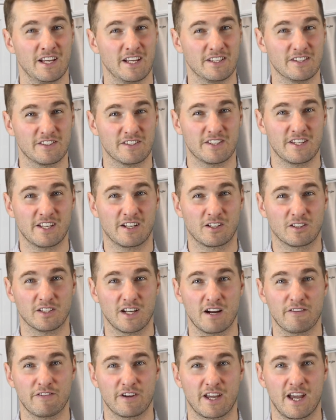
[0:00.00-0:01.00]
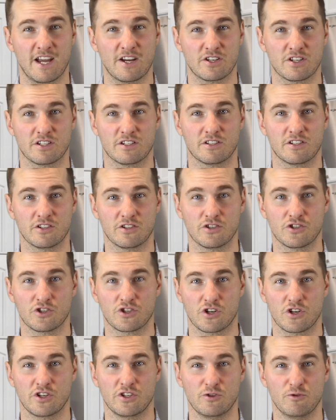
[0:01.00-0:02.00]
and seek clarification to
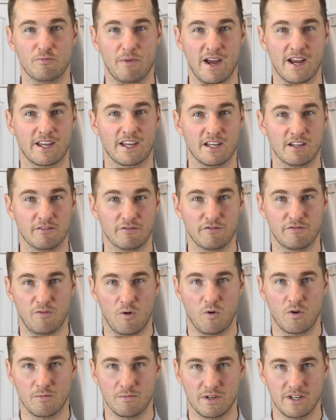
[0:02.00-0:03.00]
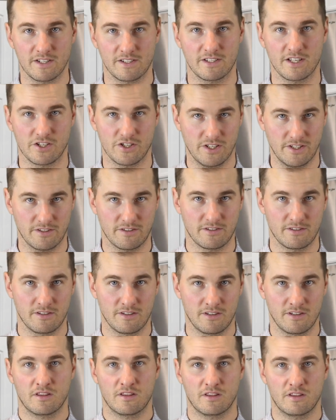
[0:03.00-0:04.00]
ensure you make informed decisions.
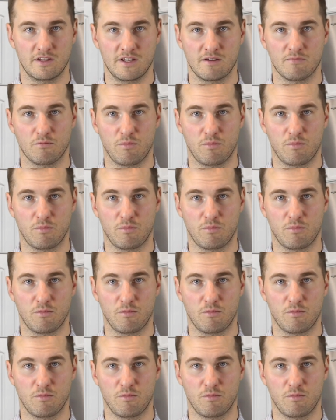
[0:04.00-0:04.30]
The